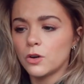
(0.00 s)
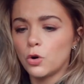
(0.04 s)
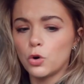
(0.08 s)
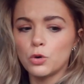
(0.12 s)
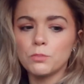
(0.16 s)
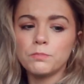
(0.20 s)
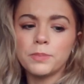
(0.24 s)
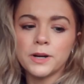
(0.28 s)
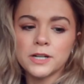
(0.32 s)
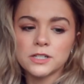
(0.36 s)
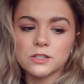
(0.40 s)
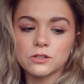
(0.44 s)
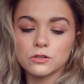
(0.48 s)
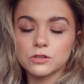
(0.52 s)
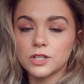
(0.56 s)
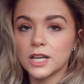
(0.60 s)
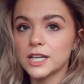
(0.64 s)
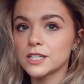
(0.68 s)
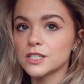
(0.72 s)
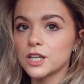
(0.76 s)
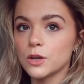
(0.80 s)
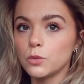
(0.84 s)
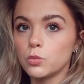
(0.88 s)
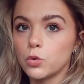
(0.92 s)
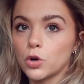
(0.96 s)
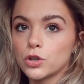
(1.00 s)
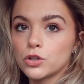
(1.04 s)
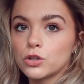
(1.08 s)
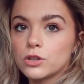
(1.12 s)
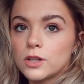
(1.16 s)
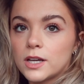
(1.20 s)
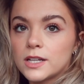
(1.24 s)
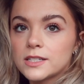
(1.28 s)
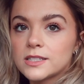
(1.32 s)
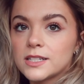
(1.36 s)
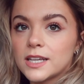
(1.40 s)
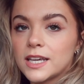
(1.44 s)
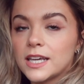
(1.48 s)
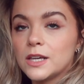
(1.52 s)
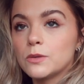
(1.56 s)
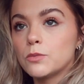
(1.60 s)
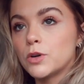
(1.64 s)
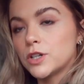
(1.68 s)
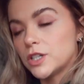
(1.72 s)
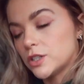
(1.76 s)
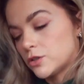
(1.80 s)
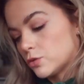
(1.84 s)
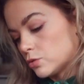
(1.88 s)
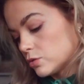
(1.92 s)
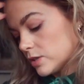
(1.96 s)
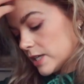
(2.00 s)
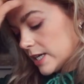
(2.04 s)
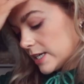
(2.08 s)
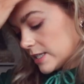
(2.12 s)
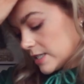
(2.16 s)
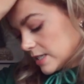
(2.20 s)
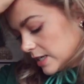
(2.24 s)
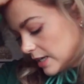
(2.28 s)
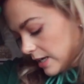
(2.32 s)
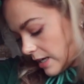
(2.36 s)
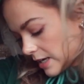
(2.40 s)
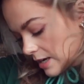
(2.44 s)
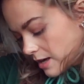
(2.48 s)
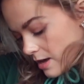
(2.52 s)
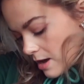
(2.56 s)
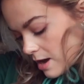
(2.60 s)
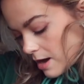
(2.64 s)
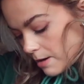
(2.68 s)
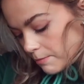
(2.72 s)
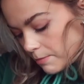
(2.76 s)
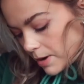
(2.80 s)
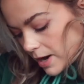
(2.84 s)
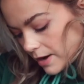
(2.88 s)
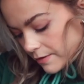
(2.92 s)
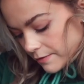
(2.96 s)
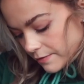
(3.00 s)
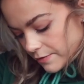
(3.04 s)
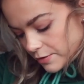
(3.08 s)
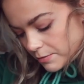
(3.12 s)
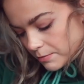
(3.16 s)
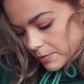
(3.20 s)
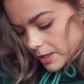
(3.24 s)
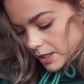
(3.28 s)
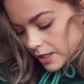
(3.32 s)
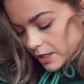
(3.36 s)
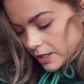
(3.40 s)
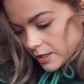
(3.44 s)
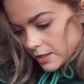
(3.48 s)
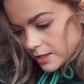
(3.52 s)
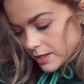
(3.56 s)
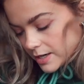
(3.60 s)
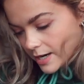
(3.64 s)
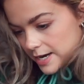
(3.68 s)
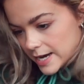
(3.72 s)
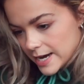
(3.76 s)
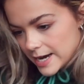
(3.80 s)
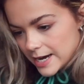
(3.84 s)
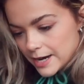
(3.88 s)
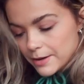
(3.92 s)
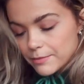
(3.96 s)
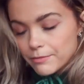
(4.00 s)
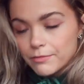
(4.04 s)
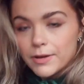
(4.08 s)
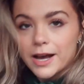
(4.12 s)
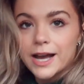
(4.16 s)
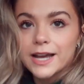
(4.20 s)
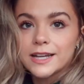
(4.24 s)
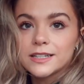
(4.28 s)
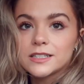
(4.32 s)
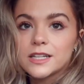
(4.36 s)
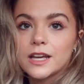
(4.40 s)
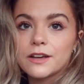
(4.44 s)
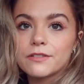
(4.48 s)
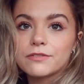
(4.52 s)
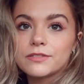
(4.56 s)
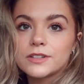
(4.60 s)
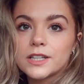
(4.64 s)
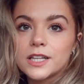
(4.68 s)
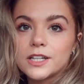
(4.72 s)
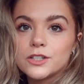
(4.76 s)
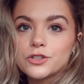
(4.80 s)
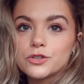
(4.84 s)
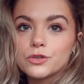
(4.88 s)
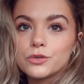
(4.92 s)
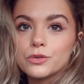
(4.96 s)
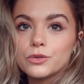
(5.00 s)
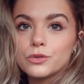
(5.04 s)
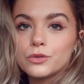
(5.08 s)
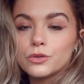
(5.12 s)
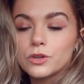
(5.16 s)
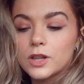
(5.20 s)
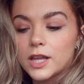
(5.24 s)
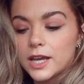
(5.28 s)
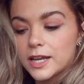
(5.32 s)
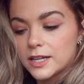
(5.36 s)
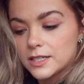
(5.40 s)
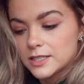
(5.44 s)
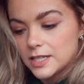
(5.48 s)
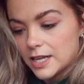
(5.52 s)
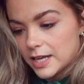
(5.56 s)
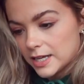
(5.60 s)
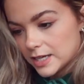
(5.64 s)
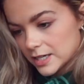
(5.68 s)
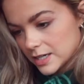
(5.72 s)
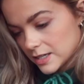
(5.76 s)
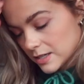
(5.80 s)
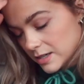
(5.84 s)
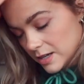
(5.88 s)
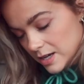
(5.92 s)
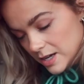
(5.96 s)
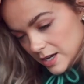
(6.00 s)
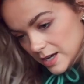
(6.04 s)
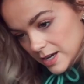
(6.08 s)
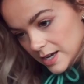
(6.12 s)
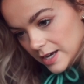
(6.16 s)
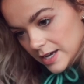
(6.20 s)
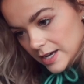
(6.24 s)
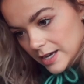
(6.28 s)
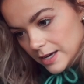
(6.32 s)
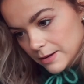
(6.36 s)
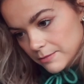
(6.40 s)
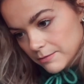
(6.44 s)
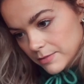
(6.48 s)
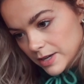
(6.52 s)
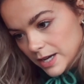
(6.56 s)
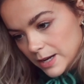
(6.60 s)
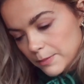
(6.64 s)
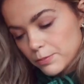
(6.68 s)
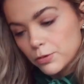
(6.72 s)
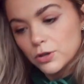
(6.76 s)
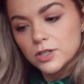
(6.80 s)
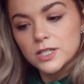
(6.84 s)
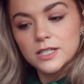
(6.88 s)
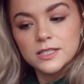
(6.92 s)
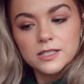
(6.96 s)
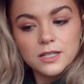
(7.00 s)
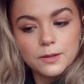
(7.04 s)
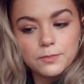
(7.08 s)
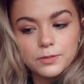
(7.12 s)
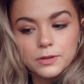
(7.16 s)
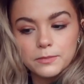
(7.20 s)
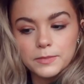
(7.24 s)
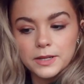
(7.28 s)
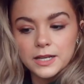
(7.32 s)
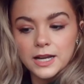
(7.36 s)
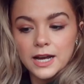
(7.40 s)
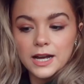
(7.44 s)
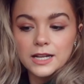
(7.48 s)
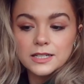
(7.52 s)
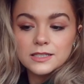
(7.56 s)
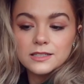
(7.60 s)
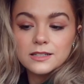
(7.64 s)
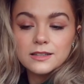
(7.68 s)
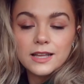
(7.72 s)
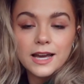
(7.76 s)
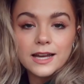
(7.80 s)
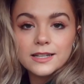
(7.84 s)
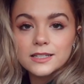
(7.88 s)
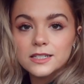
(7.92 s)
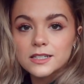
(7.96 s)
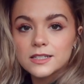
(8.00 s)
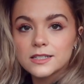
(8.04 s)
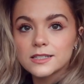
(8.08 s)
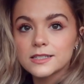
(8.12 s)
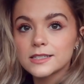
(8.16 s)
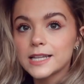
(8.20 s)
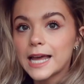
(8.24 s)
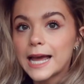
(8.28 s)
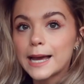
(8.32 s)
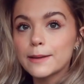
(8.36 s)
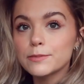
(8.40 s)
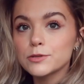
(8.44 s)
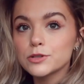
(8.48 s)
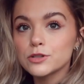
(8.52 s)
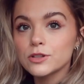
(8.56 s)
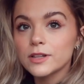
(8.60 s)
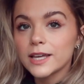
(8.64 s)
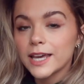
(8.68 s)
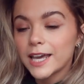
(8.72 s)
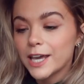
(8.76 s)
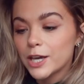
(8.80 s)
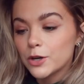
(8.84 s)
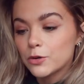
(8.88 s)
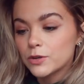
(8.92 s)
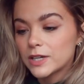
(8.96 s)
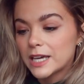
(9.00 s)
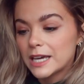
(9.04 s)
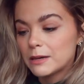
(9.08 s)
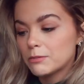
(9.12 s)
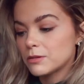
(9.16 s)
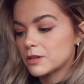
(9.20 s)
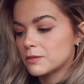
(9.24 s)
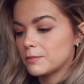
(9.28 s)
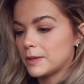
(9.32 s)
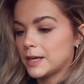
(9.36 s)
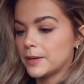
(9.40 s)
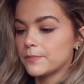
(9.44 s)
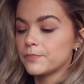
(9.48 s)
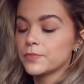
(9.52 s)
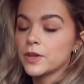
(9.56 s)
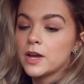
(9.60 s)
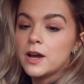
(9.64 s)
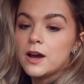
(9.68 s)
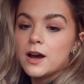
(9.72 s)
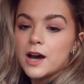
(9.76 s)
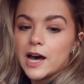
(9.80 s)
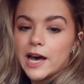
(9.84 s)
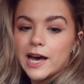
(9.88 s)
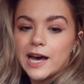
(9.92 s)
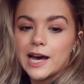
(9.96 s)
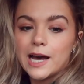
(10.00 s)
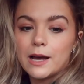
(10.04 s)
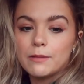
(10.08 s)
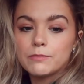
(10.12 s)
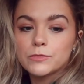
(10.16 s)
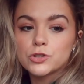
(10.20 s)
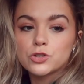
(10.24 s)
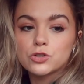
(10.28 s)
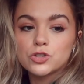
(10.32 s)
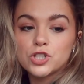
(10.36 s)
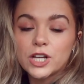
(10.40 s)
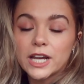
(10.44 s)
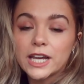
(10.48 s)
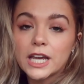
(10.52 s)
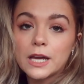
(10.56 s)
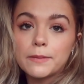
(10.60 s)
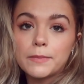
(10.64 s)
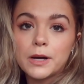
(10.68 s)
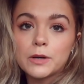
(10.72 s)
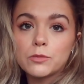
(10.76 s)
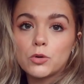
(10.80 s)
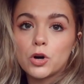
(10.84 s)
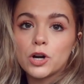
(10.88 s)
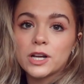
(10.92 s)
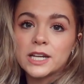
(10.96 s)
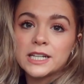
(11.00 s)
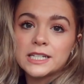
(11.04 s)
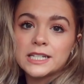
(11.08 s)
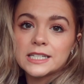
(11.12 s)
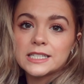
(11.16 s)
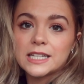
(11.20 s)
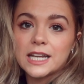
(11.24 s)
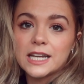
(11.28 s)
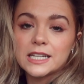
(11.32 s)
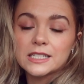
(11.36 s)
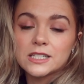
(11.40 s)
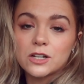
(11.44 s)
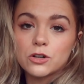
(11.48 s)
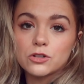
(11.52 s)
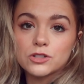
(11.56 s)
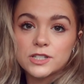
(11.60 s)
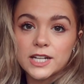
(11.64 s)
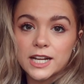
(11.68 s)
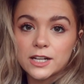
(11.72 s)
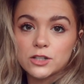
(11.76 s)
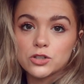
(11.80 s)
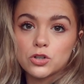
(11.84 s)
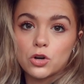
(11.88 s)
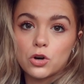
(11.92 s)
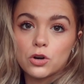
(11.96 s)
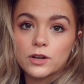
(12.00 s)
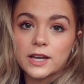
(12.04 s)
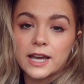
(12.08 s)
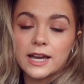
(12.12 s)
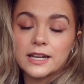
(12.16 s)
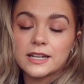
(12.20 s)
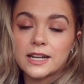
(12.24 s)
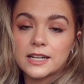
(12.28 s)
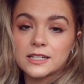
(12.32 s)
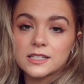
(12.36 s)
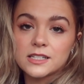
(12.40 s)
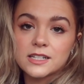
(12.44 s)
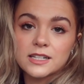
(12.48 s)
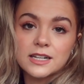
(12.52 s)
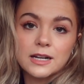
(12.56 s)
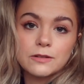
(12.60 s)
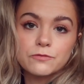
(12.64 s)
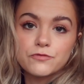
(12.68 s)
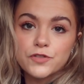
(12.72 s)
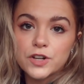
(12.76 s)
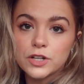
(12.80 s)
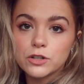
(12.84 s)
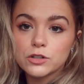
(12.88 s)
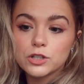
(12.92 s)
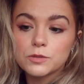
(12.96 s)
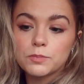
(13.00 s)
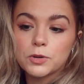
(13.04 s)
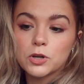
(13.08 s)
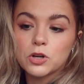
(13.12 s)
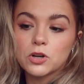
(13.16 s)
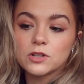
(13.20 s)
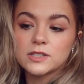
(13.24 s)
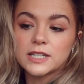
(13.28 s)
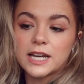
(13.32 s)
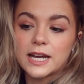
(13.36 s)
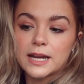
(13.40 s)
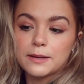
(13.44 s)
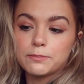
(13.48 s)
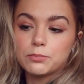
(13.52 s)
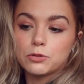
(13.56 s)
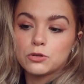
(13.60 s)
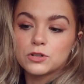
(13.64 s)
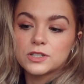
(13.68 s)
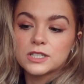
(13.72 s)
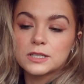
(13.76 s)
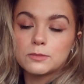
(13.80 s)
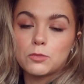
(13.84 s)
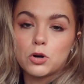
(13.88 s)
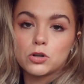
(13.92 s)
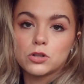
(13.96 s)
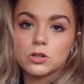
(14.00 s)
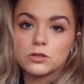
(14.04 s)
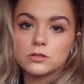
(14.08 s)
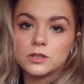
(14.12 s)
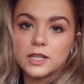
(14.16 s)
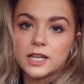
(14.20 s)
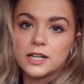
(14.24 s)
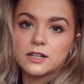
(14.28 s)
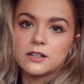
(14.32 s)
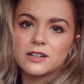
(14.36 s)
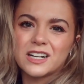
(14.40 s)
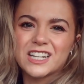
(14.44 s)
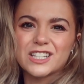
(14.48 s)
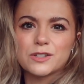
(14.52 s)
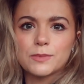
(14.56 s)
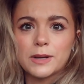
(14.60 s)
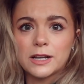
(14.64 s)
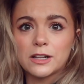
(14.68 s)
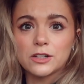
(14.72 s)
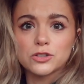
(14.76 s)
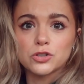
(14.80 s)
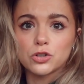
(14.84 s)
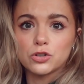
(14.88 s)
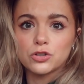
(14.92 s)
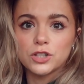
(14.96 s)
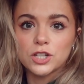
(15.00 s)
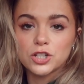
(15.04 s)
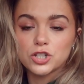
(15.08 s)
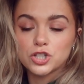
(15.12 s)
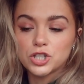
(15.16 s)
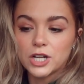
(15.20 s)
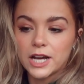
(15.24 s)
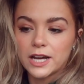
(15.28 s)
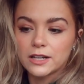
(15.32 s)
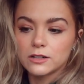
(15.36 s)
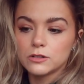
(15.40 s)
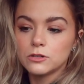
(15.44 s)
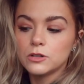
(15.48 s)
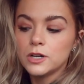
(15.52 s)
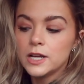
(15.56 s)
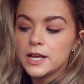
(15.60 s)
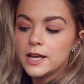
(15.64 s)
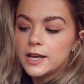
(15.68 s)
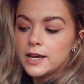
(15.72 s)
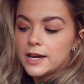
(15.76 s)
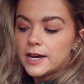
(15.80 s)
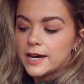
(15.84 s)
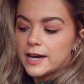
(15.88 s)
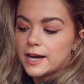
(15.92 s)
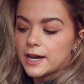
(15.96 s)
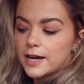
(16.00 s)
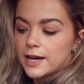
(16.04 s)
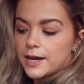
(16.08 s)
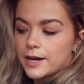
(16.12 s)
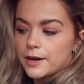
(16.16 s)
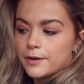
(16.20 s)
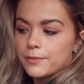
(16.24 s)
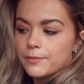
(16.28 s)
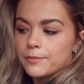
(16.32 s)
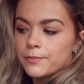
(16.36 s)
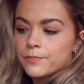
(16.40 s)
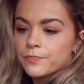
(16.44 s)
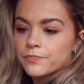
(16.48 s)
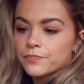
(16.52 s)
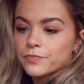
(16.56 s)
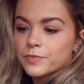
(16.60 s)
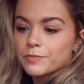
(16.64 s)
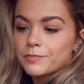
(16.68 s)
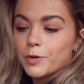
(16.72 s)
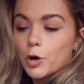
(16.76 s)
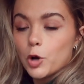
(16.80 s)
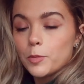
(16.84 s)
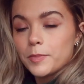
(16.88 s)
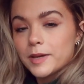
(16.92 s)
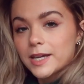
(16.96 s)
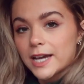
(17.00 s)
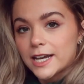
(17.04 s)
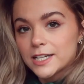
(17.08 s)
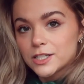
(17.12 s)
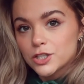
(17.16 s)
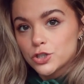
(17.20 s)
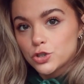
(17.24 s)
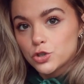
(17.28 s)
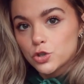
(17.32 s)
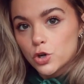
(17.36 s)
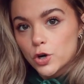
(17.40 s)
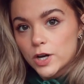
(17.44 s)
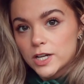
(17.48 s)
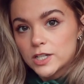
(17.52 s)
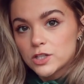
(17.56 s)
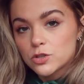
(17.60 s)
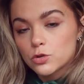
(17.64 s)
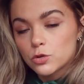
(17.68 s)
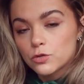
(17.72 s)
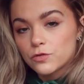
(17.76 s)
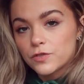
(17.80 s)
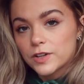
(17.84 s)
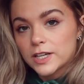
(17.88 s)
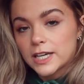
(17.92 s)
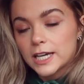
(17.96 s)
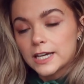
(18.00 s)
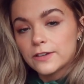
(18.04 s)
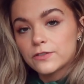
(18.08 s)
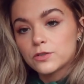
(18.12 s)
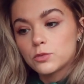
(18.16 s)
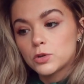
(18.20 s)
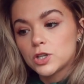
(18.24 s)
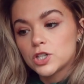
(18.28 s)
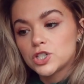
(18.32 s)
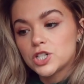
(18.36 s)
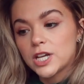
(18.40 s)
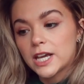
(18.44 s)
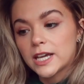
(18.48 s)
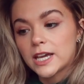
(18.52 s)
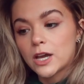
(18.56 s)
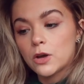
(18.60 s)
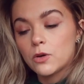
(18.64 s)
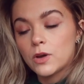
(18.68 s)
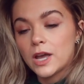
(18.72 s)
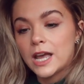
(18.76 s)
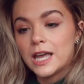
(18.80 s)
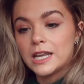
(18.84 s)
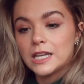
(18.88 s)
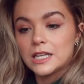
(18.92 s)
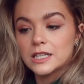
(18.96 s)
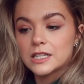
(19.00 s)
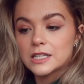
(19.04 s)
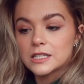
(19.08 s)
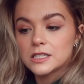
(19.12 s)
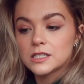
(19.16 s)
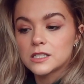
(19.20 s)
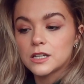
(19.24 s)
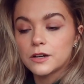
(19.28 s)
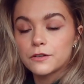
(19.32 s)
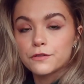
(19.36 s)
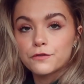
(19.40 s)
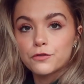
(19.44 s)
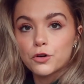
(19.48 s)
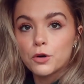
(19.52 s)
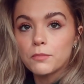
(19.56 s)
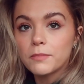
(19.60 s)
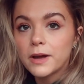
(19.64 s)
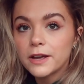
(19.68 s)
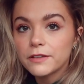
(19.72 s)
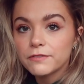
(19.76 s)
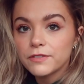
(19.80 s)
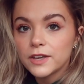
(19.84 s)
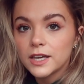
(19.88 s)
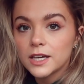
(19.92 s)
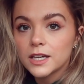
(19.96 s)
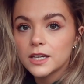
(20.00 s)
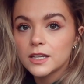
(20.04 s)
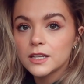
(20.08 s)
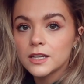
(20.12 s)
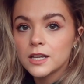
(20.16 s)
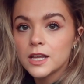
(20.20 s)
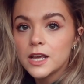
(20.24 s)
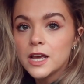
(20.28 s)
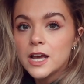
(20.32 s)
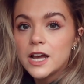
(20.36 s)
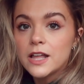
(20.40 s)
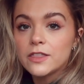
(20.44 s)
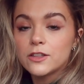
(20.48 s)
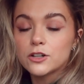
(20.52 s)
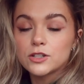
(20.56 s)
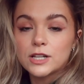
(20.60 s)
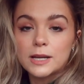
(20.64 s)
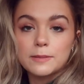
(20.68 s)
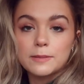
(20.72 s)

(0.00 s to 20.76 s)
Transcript: own personal taste, like what you like to eat, what you don't like to eat. But for me, I definitely do like taking a protein supplement, and that is absolutely a-okay with me. So check out my What Eating a Days on TikTok and Instagram Reels, because I post them all on there as well as on this channel. I hope you guys enjoyed. Don't forget, if you want to check out any of this stuff from my vegan, there's